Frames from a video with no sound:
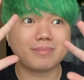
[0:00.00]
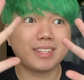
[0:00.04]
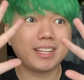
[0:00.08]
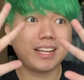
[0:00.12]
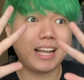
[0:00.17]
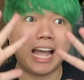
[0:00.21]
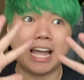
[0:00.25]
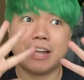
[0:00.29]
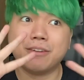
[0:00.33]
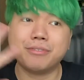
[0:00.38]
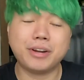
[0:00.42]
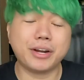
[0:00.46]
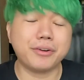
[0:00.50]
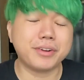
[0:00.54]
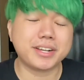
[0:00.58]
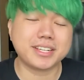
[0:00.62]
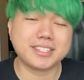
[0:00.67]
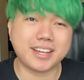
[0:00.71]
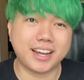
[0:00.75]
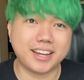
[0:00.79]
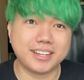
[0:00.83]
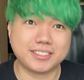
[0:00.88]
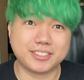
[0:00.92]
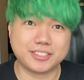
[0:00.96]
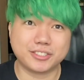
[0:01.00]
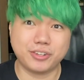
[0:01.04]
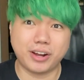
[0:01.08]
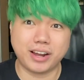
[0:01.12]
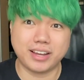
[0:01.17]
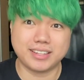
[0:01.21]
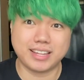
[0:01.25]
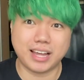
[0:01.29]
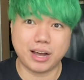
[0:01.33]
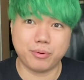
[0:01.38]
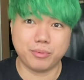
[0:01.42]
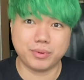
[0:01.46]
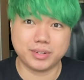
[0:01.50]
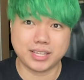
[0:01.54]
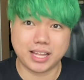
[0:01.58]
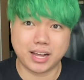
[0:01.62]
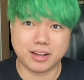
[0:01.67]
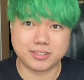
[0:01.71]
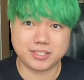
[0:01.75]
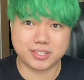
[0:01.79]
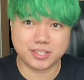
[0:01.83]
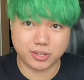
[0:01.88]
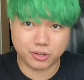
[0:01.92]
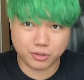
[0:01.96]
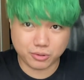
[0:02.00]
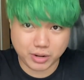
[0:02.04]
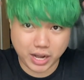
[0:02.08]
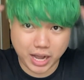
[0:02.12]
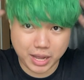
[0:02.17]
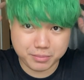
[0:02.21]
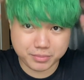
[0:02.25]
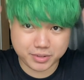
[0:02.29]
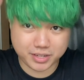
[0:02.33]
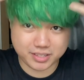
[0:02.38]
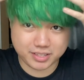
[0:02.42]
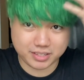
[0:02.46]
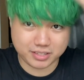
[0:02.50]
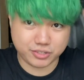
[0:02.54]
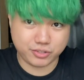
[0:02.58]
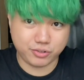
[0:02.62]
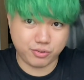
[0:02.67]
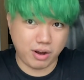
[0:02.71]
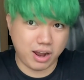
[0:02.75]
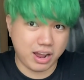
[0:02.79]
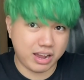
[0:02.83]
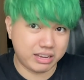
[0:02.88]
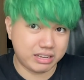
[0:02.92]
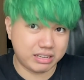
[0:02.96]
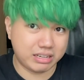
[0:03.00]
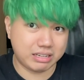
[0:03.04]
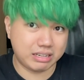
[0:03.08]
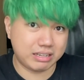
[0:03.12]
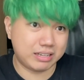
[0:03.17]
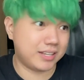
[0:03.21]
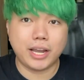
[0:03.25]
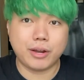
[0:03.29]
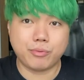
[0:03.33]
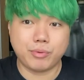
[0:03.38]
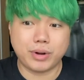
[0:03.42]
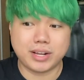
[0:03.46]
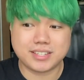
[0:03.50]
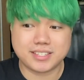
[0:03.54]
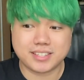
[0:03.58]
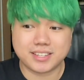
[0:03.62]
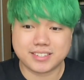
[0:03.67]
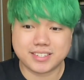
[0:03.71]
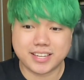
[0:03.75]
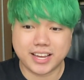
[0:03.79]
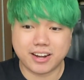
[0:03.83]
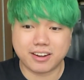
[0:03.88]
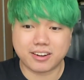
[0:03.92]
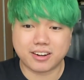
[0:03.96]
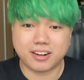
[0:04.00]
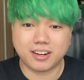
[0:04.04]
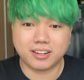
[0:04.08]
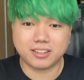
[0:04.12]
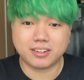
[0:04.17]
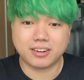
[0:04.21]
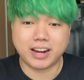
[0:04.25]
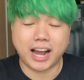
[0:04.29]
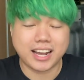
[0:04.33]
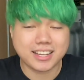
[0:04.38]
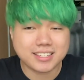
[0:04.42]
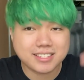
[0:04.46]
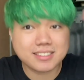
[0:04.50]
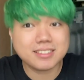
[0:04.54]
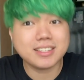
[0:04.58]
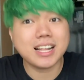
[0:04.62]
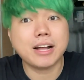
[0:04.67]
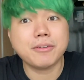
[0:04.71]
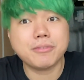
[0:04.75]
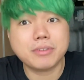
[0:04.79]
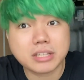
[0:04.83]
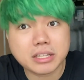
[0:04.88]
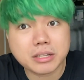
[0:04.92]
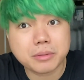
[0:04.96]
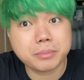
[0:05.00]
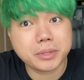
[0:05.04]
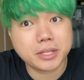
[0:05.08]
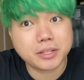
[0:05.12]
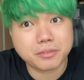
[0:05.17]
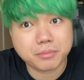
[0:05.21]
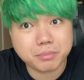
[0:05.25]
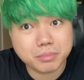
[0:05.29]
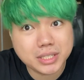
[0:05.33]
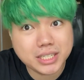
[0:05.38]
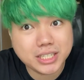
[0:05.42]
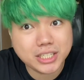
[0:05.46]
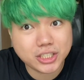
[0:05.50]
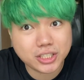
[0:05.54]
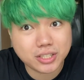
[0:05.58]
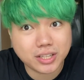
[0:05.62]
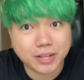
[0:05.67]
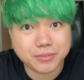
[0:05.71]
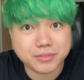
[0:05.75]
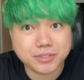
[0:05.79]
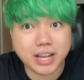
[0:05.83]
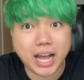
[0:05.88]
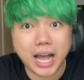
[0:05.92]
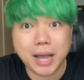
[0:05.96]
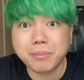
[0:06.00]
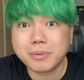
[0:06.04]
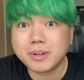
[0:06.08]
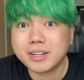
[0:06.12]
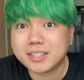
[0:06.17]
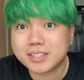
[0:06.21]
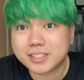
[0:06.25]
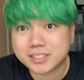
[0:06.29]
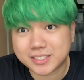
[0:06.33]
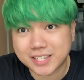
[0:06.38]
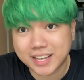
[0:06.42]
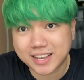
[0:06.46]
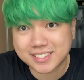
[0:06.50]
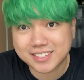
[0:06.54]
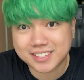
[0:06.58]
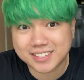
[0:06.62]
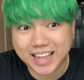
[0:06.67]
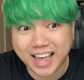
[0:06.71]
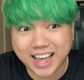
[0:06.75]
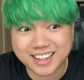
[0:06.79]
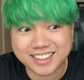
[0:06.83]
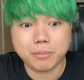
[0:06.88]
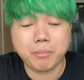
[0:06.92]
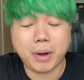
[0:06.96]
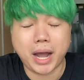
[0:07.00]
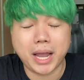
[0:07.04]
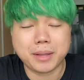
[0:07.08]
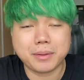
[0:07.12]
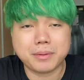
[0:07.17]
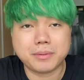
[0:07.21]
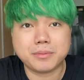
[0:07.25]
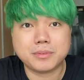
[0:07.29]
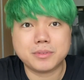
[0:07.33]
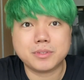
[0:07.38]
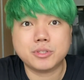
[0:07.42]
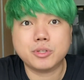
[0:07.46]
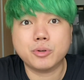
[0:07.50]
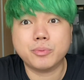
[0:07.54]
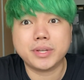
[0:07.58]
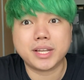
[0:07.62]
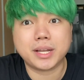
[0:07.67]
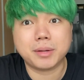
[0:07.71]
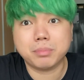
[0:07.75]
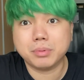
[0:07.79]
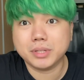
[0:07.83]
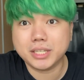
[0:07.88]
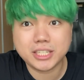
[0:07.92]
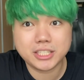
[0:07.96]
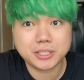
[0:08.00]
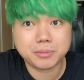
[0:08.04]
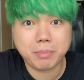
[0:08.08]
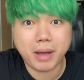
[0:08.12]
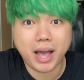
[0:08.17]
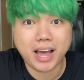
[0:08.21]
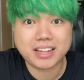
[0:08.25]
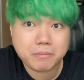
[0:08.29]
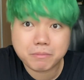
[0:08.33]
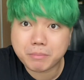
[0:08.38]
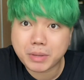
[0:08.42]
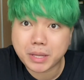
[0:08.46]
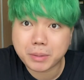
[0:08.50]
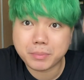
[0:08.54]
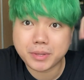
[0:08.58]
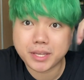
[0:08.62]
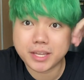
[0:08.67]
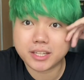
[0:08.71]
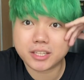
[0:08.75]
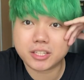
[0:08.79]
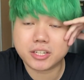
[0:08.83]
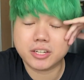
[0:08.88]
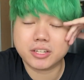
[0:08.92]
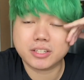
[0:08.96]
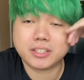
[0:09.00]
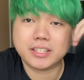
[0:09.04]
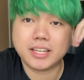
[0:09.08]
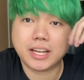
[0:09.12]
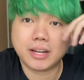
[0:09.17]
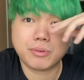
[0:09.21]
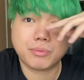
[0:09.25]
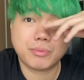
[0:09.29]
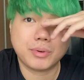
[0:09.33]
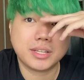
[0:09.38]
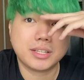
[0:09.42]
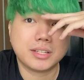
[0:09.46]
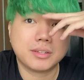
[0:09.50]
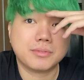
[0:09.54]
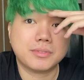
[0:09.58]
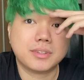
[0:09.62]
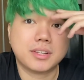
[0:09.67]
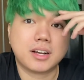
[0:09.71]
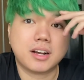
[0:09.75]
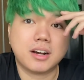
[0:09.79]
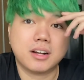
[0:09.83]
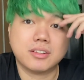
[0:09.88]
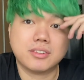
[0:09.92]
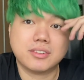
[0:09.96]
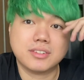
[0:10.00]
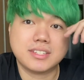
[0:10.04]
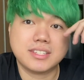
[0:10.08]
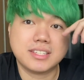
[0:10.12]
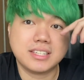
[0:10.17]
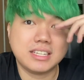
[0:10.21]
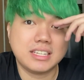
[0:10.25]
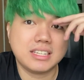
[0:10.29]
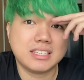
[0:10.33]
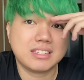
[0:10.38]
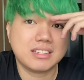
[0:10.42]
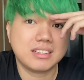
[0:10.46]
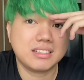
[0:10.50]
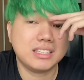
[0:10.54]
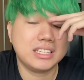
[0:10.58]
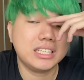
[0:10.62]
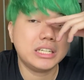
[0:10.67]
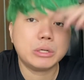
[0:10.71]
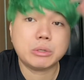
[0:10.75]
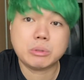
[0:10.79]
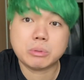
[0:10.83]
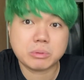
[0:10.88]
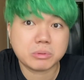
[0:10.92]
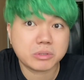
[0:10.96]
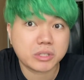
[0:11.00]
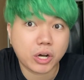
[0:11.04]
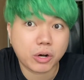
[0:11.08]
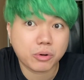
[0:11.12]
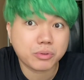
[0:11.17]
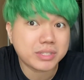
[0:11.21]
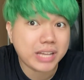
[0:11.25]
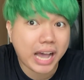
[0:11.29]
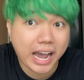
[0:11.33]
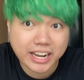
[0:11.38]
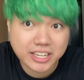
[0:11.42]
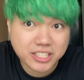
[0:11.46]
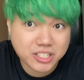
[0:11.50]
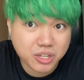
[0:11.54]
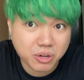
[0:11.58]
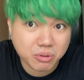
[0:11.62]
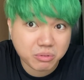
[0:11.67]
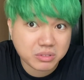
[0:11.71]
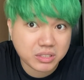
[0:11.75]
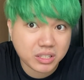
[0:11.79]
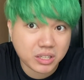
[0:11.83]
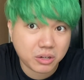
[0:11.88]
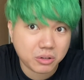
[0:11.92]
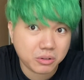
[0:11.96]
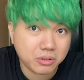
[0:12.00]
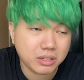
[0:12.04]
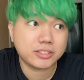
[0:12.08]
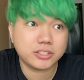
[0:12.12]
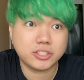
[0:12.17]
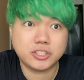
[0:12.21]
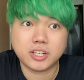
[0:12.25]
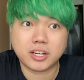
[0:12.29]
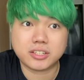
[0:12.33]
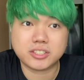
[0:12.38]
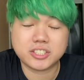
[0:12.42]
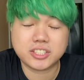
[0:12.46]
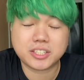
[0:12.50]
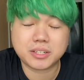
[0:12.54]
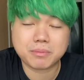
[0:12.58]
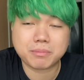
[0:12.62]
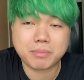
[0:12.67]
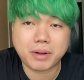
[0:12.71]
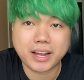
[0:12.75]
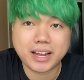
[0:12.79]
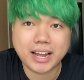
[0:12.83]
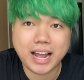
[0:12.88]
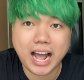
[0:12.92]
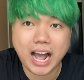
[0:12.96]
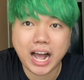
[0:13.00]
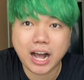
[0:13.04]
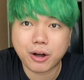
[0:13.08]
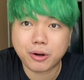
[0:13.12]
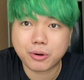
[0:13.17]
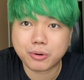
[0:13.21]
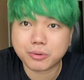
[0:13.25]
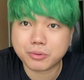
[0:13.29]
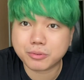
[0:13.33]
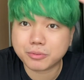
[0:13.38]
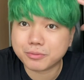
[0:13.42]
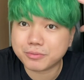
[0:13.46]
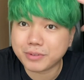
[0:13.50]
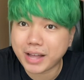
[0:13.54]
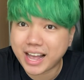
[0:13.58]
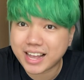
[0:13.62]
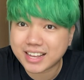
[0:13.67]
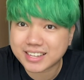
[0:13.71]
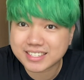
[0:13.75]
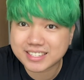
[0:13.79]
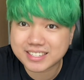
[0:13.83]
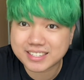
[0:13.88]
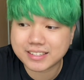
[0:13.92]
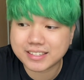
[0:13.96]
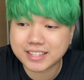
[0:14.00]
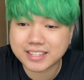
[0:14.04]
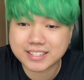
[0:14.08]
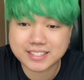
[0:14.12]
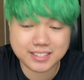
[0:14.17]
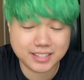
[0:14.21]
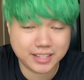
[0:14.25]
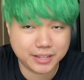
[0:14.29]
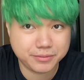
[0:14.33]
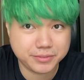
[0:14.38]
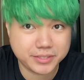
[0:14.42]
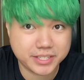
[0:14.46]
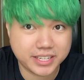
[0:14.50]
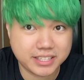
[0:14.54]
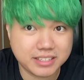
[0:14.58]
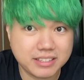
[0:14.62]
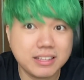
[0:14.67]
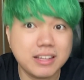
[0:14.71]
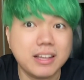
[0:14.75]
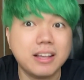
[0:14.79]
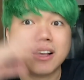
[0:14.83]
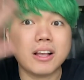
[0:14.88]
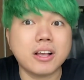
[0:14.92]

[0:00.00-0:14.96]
I'm very excited to try that one out. So I'm gonna try erase this hair color. I still have a little bit of bleach left, so I'm gonna test that by doing a bleach bath. Maybe it could get rid of the colors easily. Who knows? I don't know. Judging by how fast this lifted.